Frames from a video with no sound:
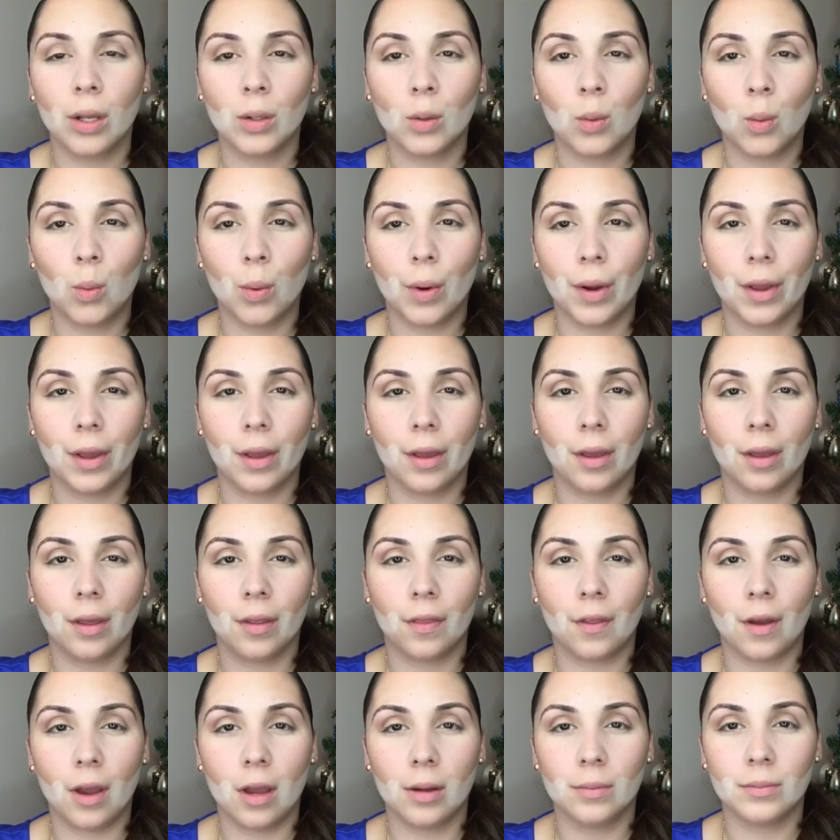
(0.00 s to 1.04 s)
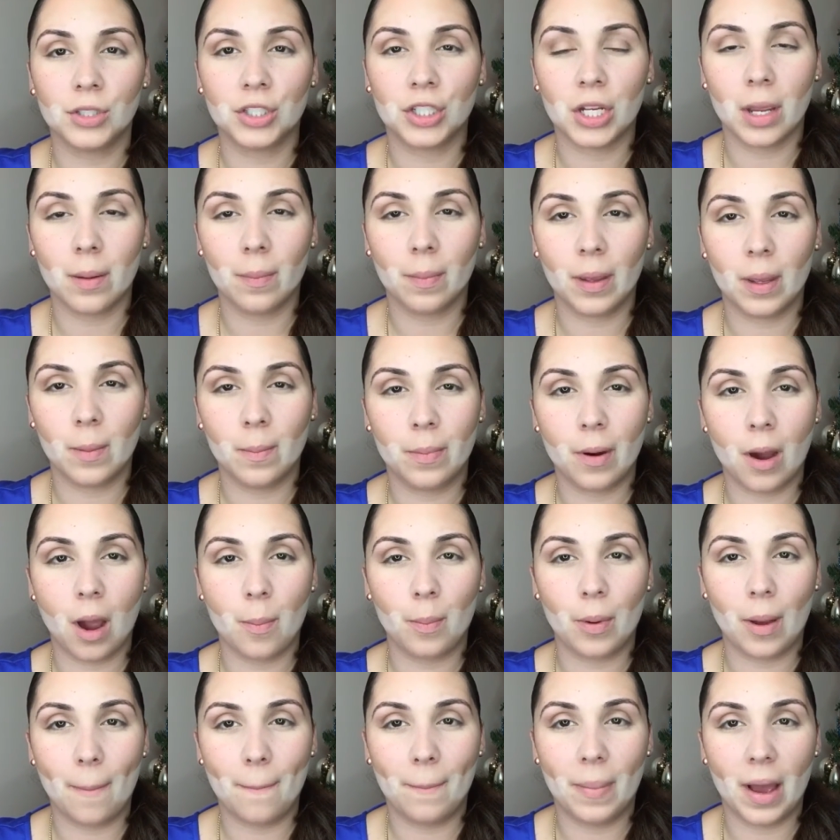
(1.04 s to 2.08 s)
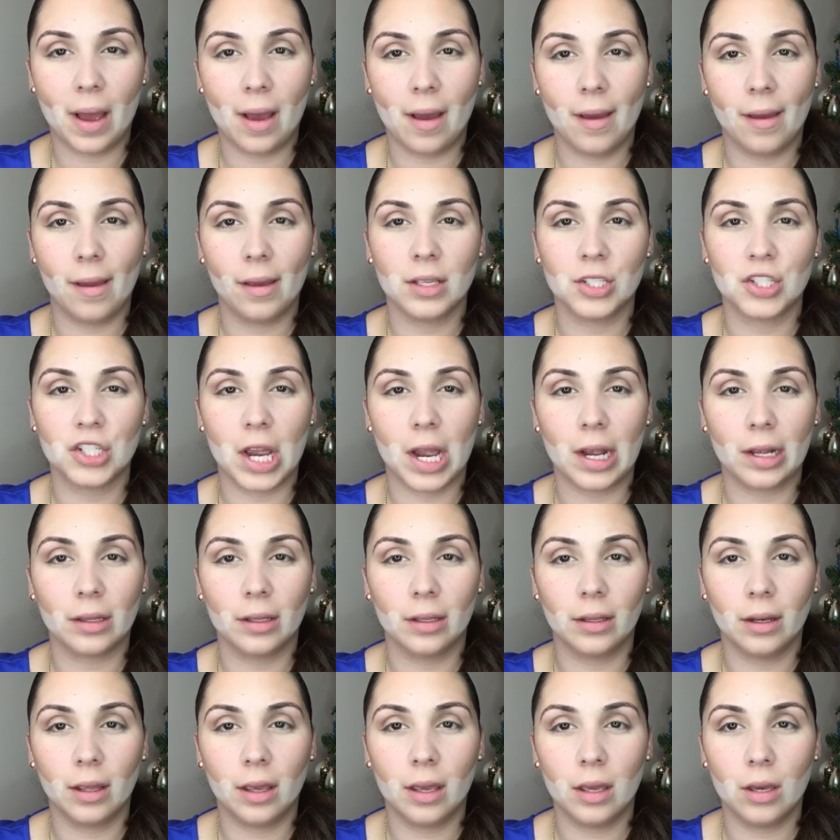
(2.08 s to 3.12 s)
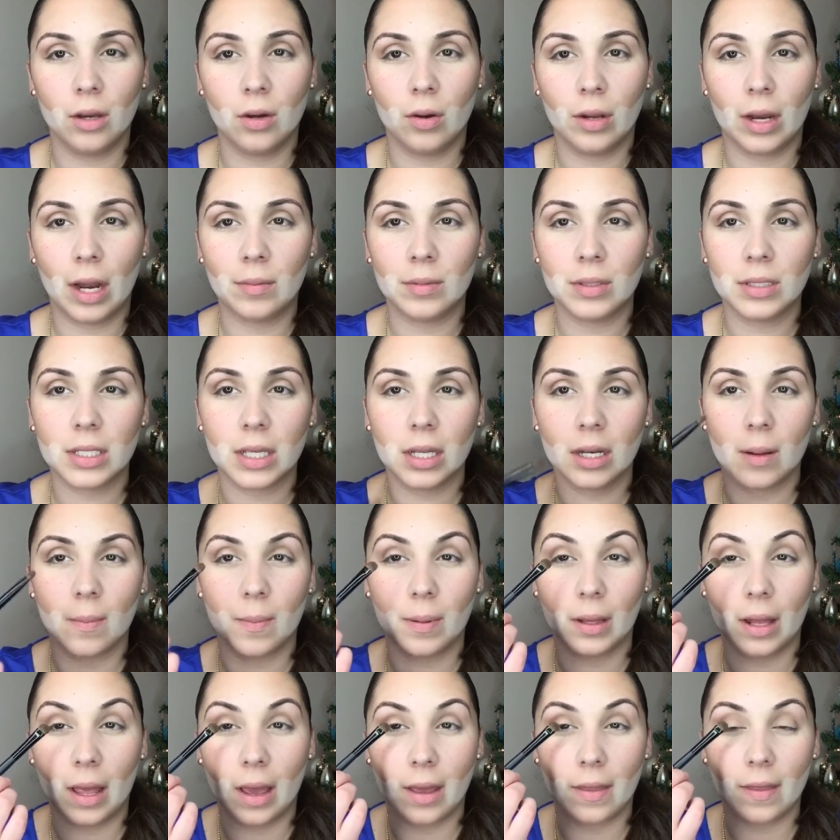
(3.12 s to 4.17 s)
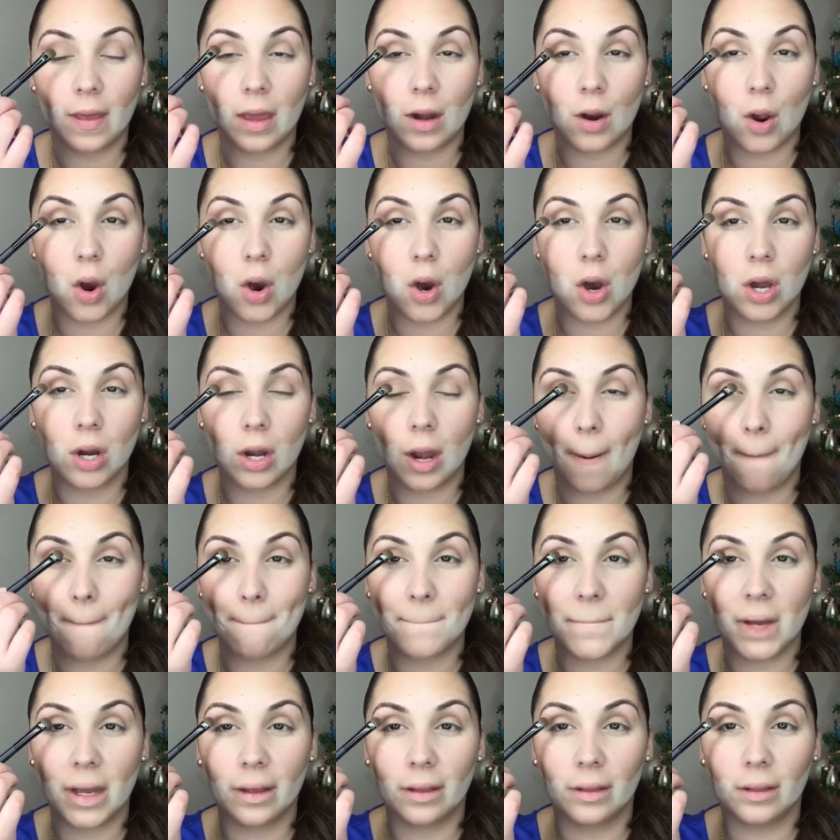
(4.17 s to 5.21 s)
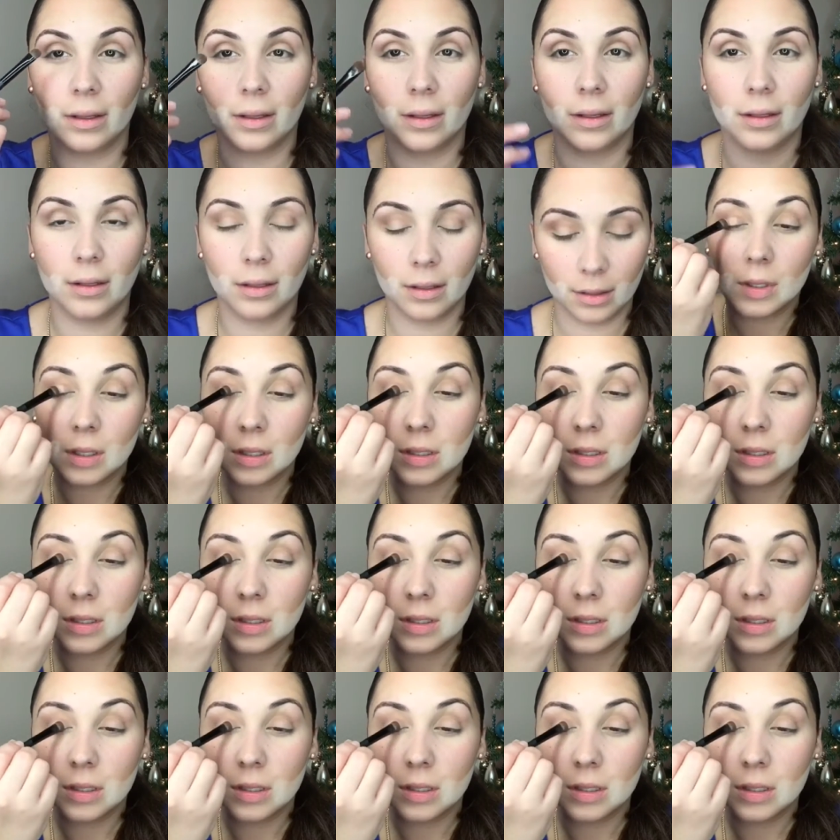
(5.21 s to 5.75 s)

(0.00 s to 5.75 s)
in with um, Champagne Pop by Jaclyn Hill and I'm just gonna apply that on my lid.